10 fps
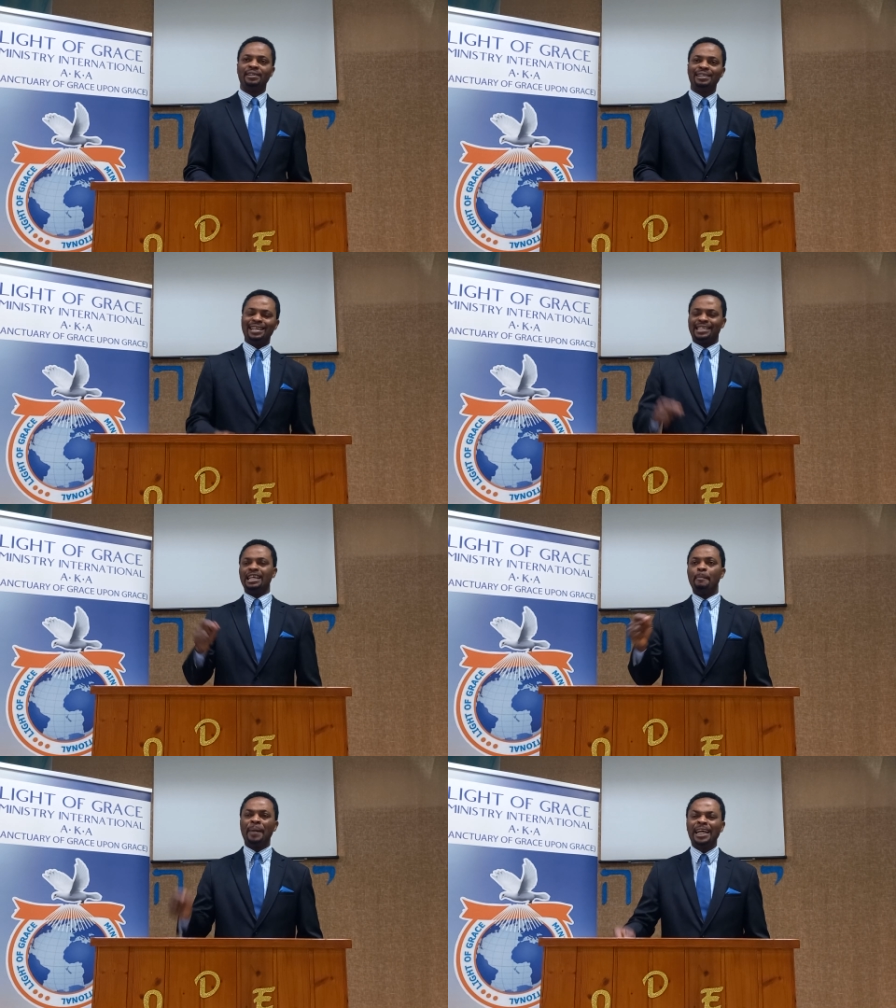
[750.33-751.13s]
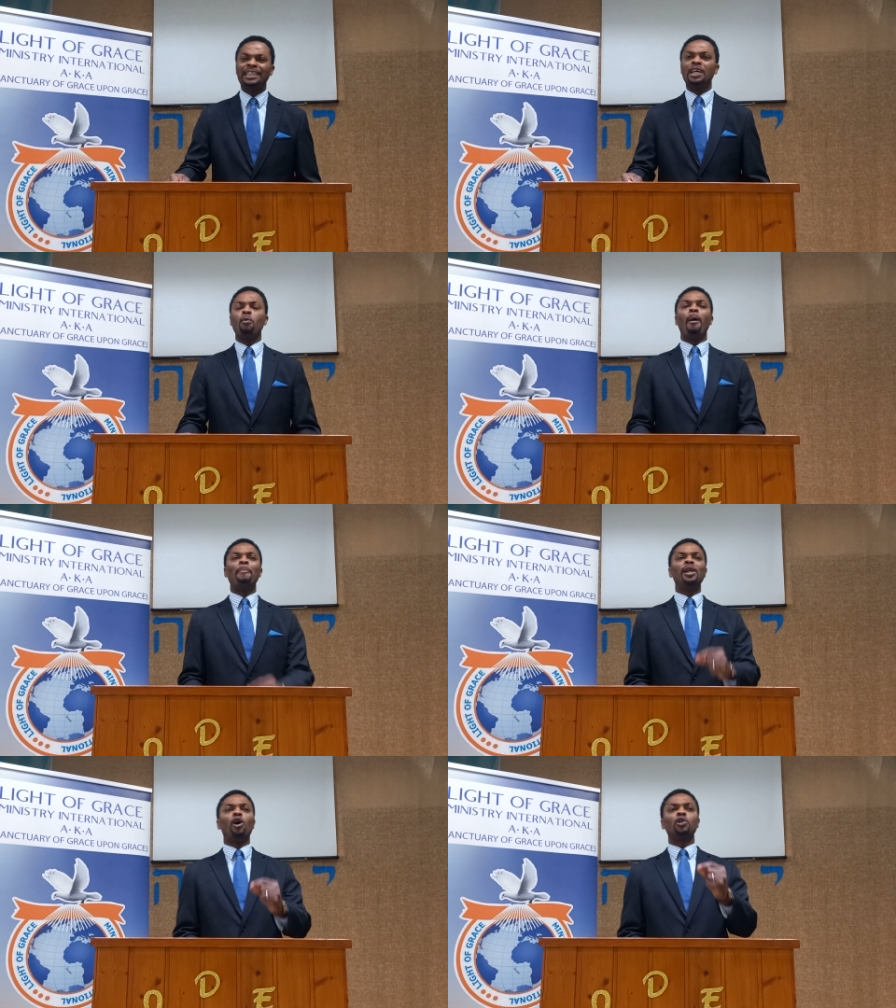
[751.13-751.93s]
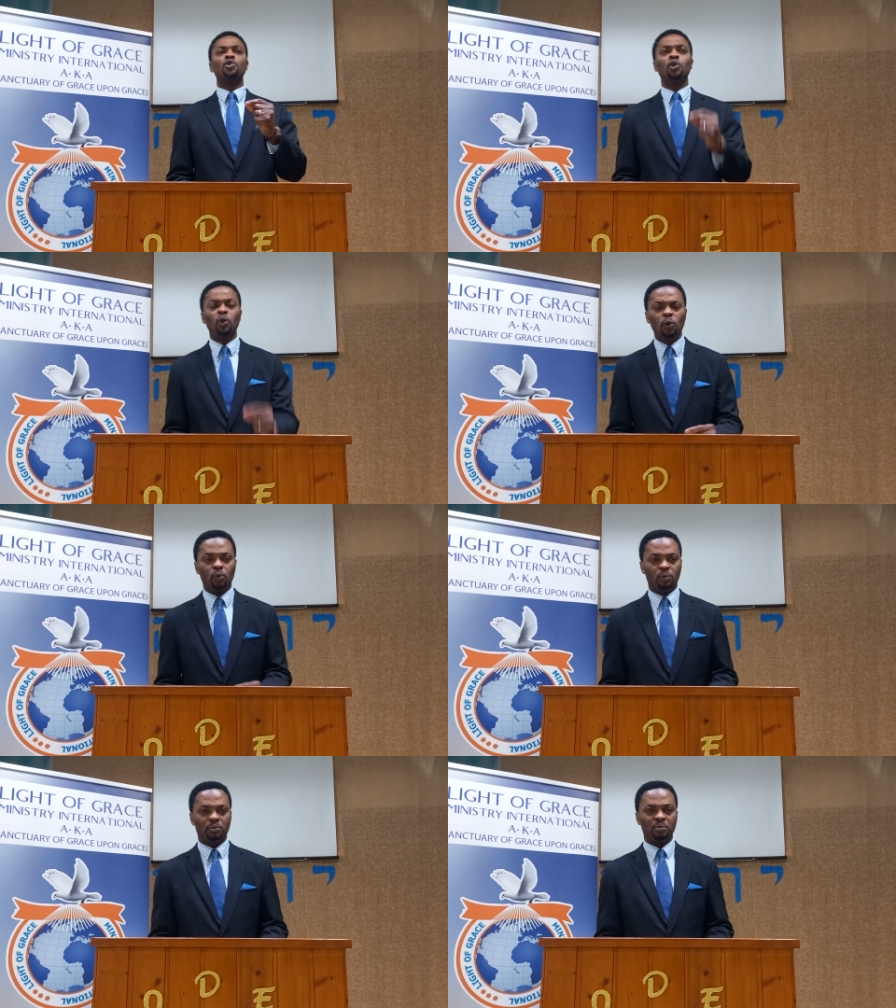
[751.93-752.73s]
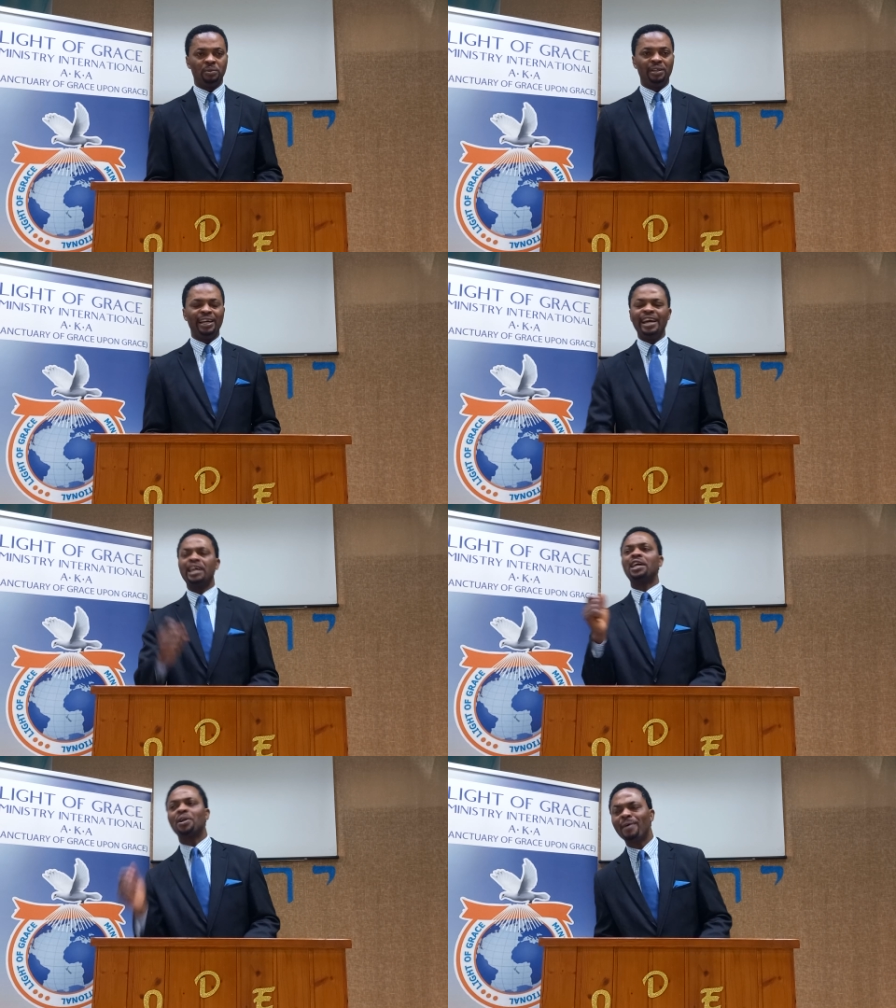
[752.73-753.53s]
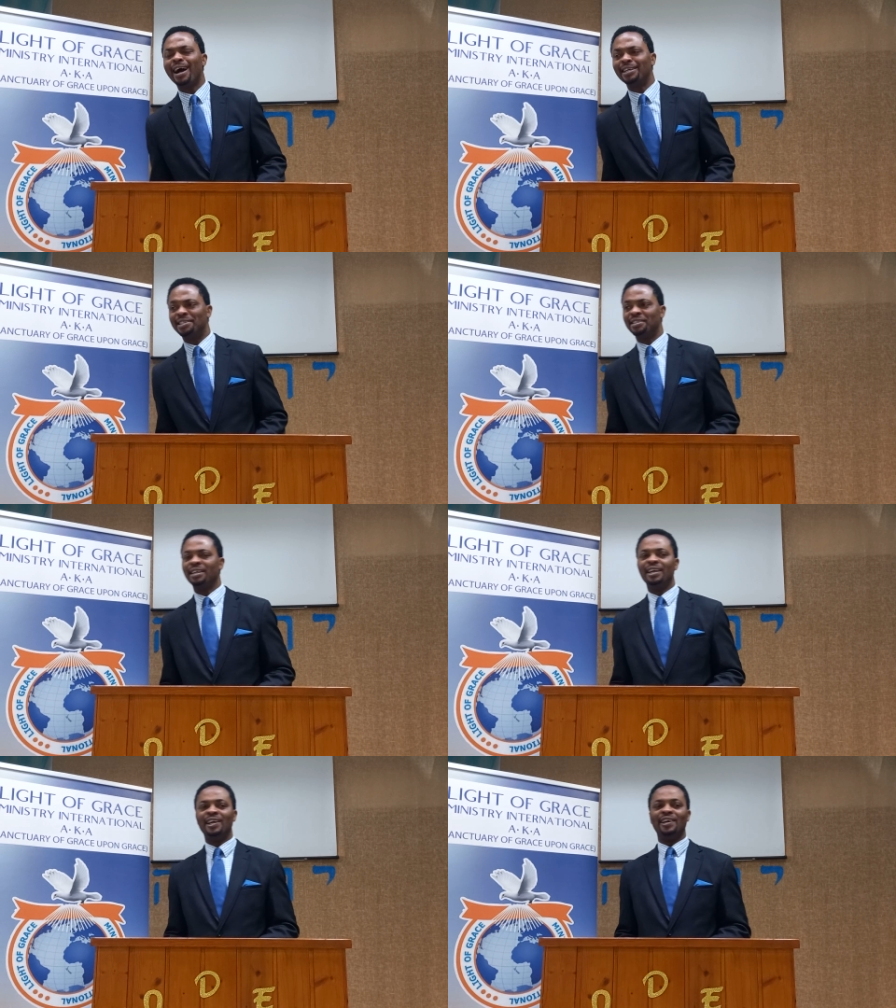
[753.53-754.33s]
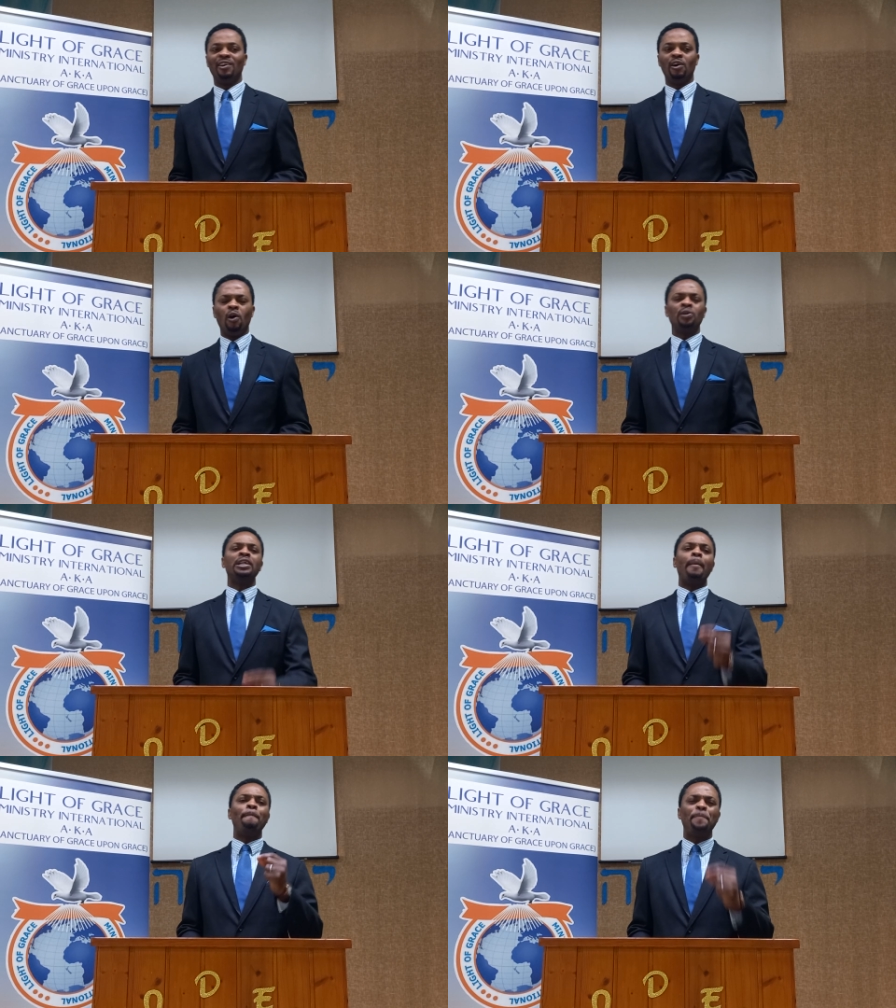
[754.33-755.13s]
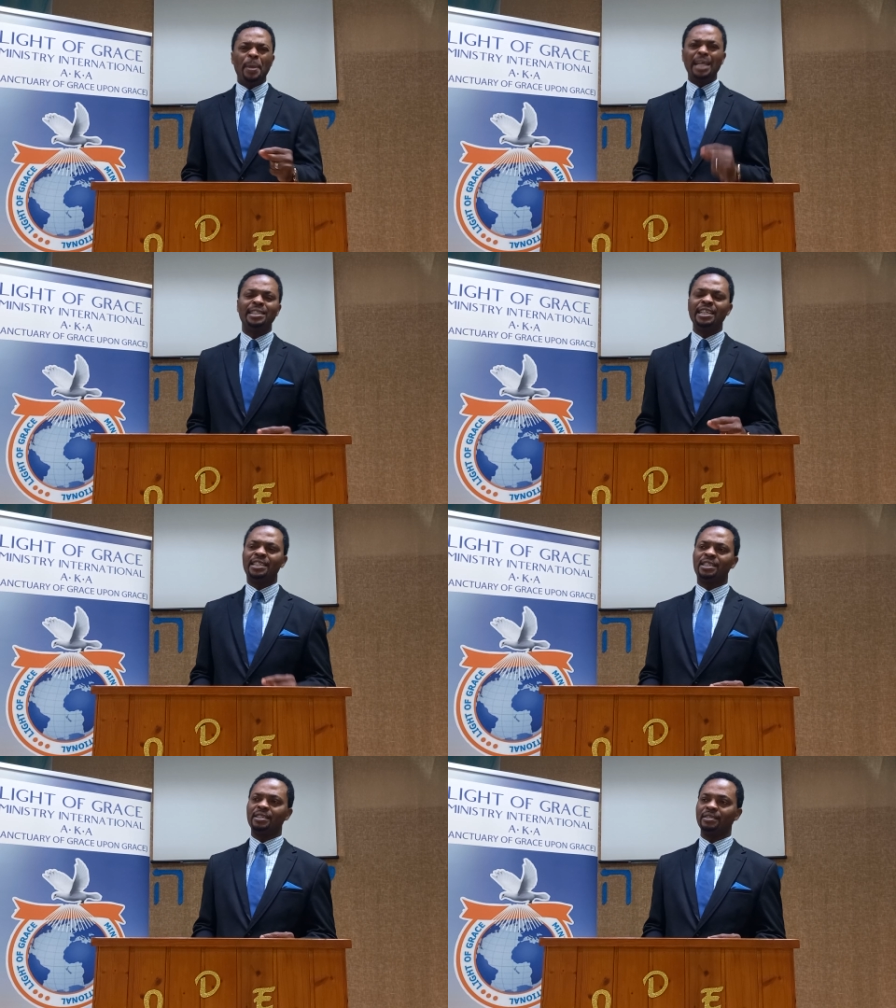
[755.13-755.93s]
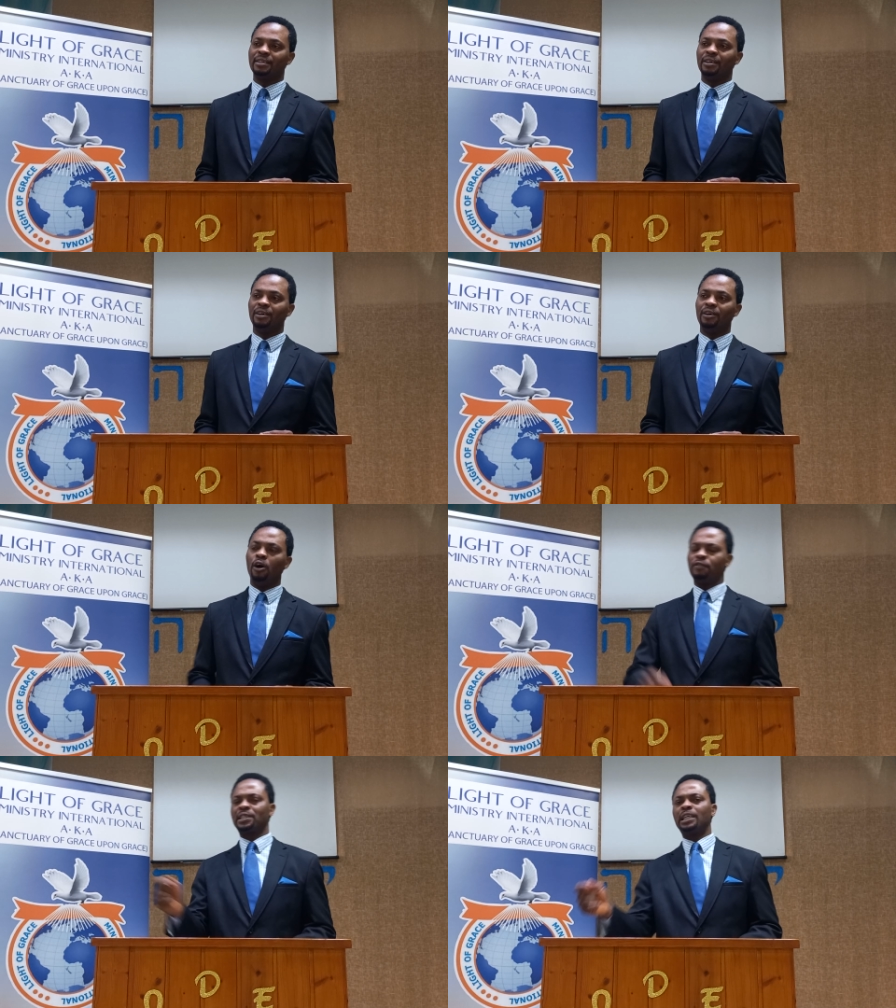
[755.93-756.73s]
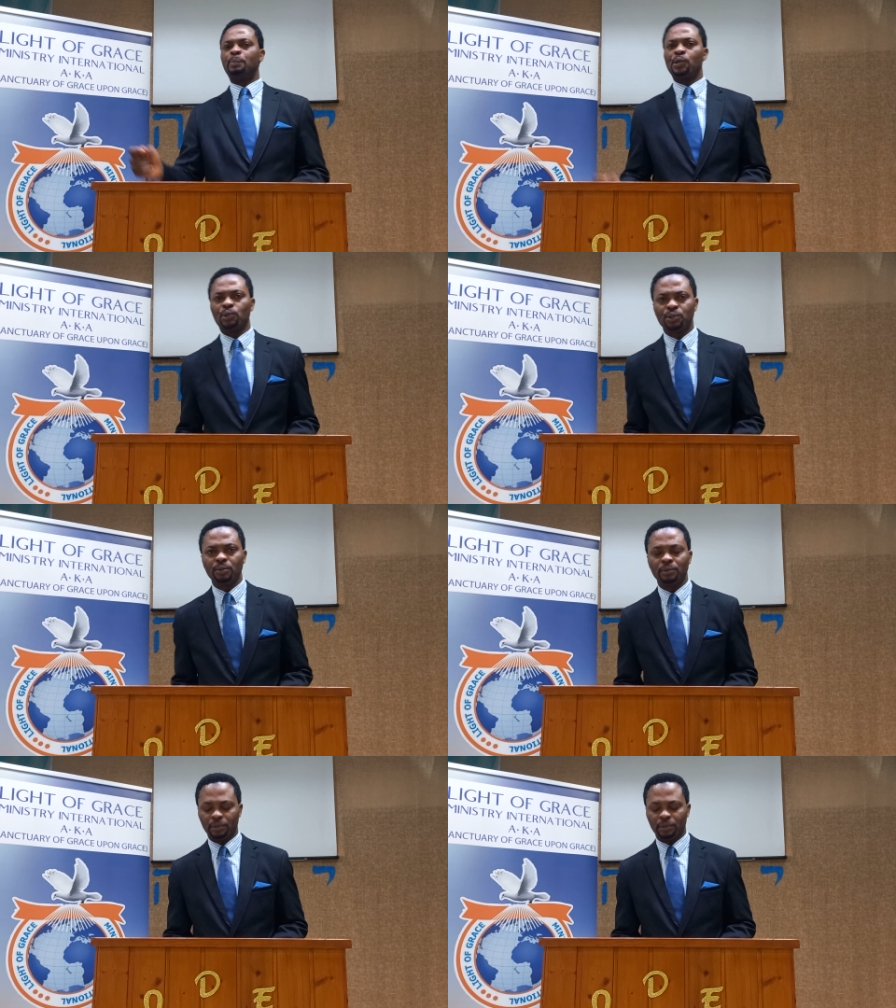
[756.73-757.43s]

is demanding what belongs to you in Christ on the basis of scriptures.